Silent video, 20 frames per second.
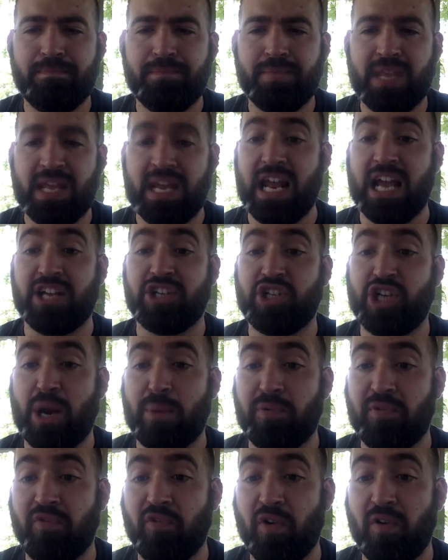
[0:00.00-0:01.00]
In Acts
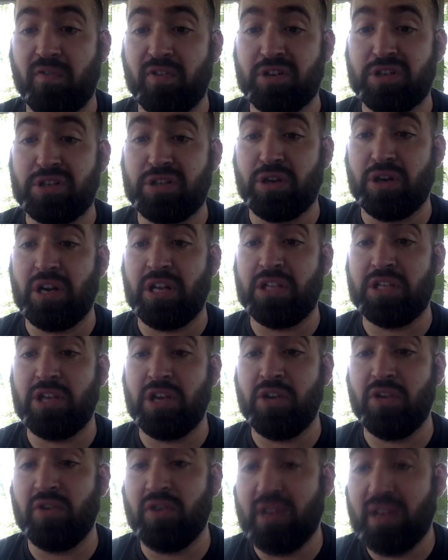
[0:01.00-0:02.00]
chapter 4, verse
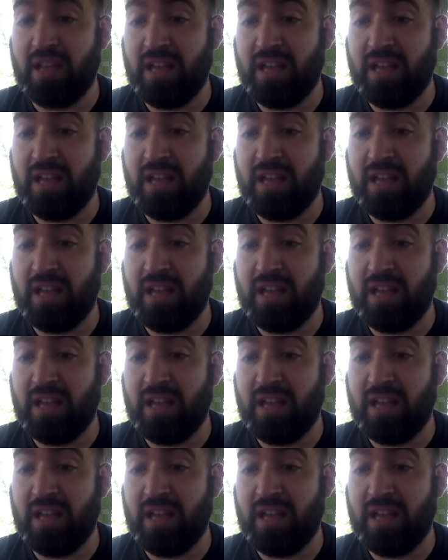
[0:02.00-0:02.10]
32,